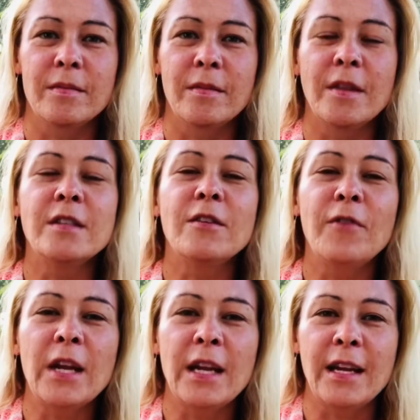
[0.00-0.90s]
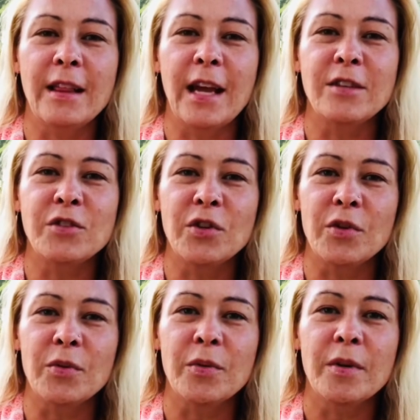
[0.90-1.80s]
the divinity that is
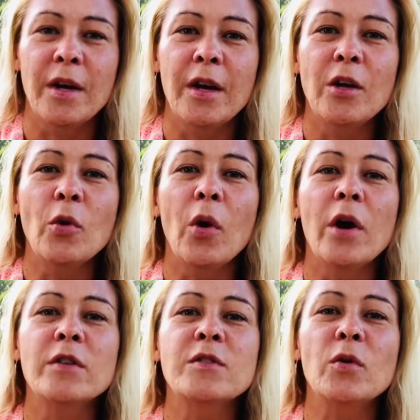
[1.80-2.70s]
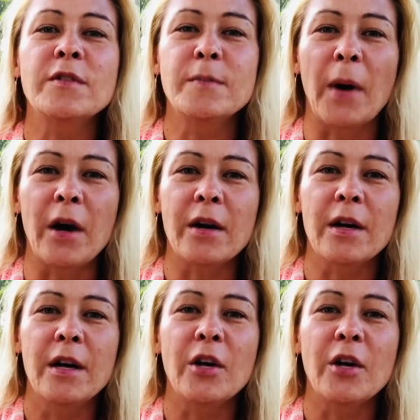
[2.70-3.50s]
you, your soul spark,